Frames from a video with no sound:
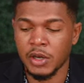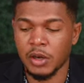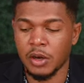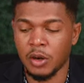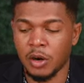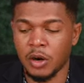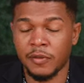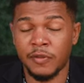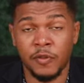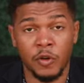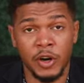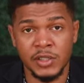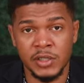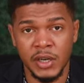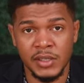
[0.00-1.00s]
or
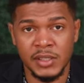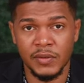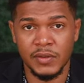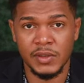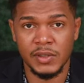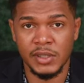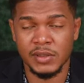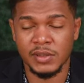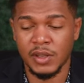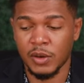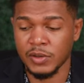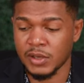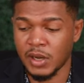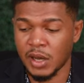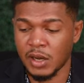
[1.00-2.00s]

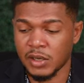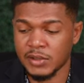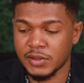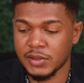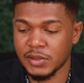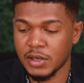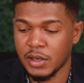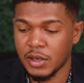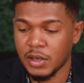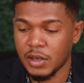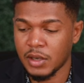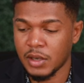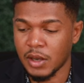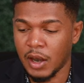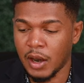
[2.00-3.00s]
$476,000.
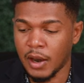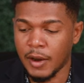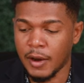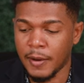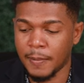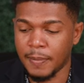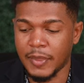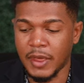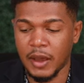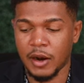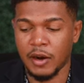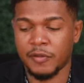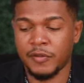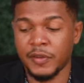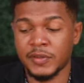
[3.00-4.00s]

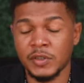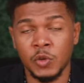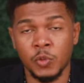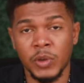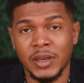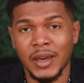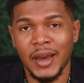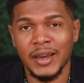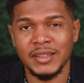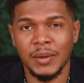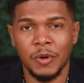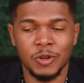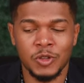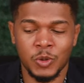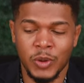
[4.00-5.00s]
Their 52-week high is
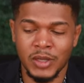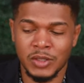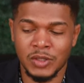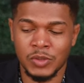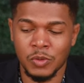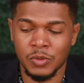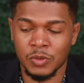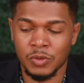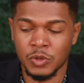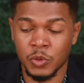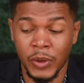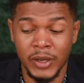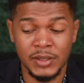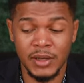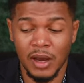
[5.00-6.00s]
about $20
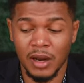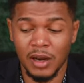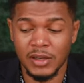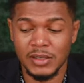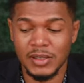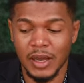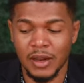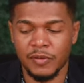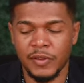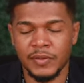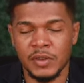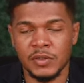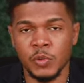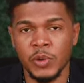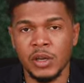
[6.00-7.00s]
and a
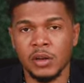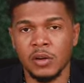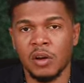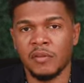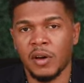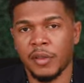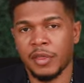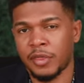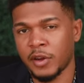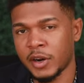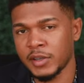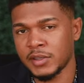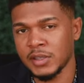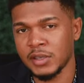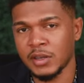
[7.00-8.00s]
52-week low of about
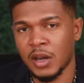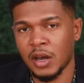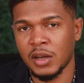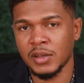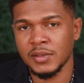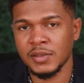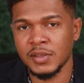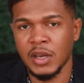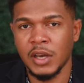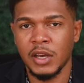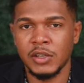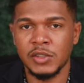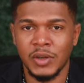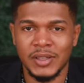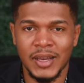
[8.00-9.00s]
$13.
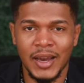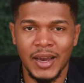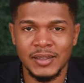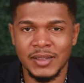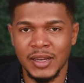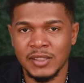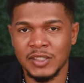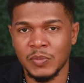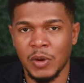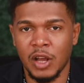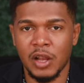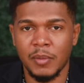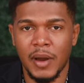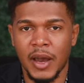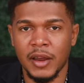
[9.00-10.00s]
So it has that
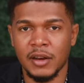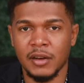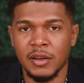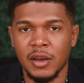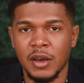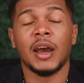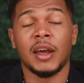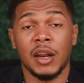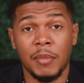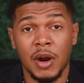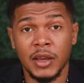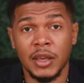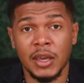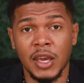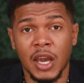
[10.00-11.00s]
small band and a
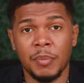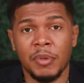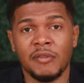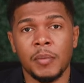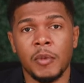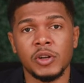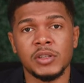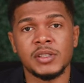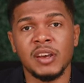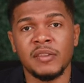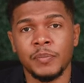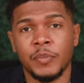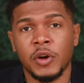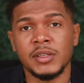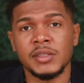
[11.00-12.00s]
market cap of about
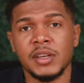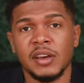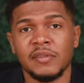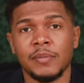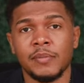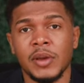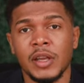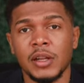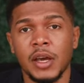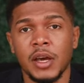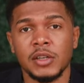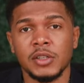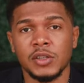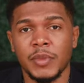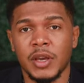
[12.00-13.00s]
7.7
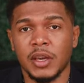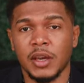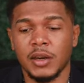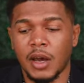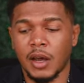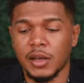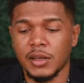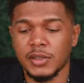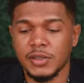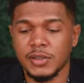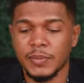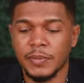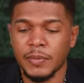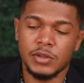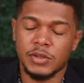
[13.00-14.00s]
billion Jamaican dollars.
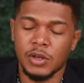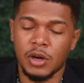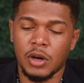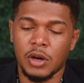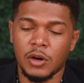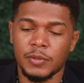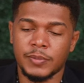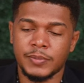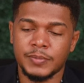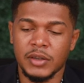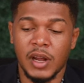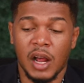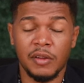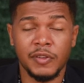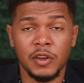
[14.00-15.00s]
So
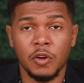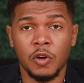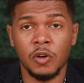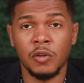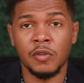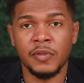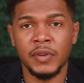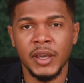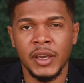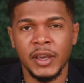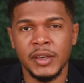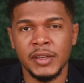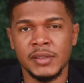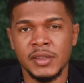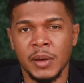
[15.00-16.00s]
Dolphin Cove
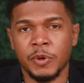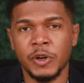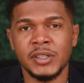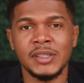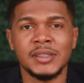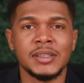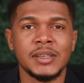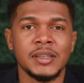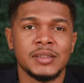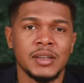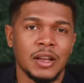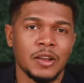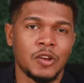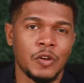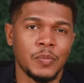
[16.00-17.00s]
is a pretty
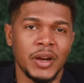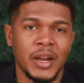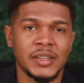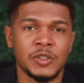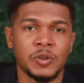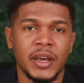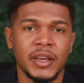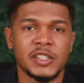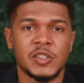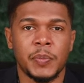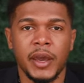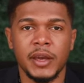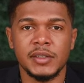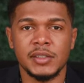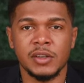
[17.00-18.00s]
seasonal company, as you'd
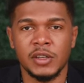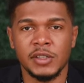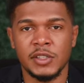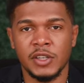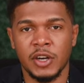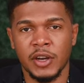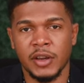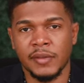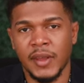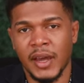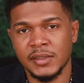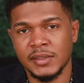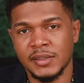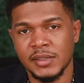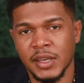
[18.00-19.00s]
expect, considering
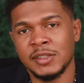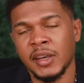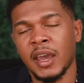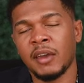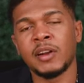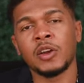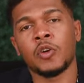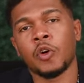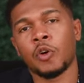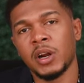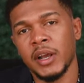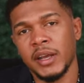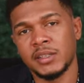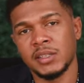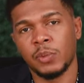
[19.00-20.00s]
that it's heavily
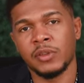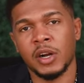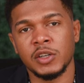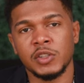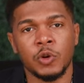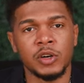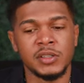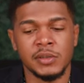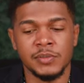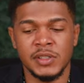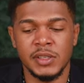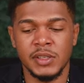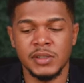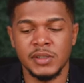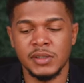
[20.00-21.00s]
correlated with our tourism
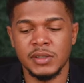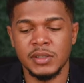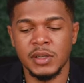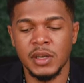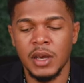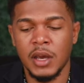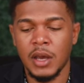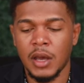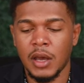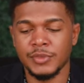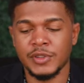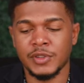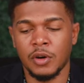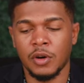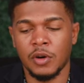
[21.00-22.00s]
seasons.
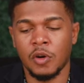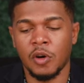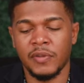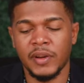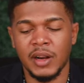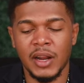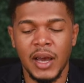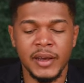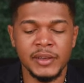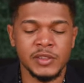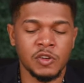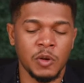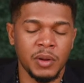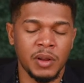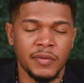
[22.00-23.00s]
So over the last
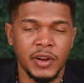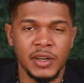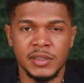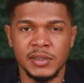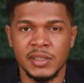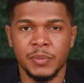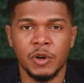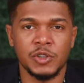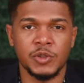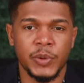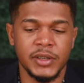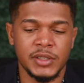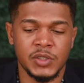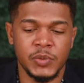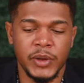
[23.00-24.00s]
couple of years, since about
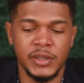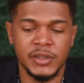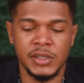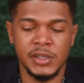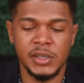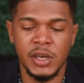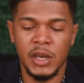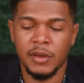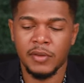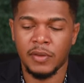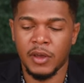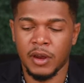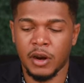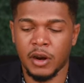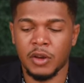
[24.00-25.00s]
2020,
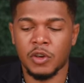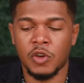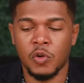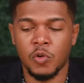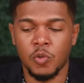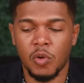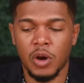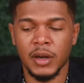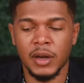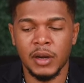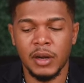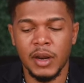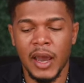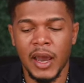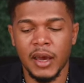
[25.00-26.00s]
their
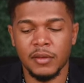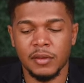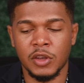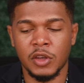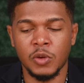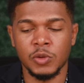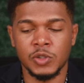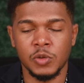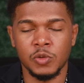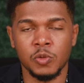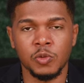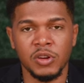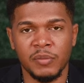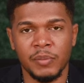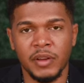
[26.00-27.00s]
Q1 and Q2
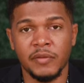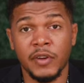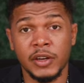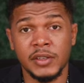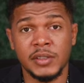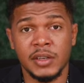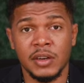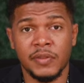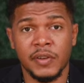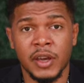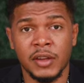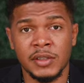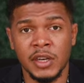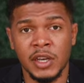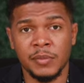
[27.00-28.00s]
would have been very
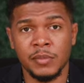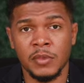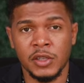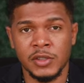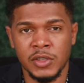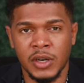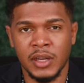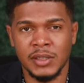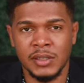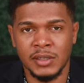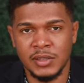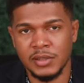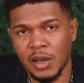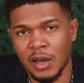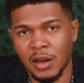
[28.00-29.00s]
significant to them, considering that
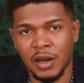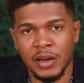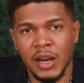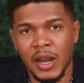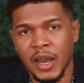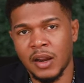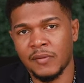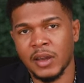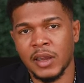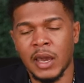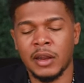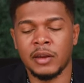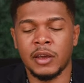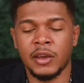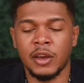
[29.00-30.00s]
it's along the line of a
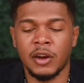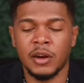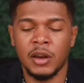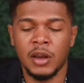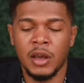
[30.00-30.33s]
calendar year.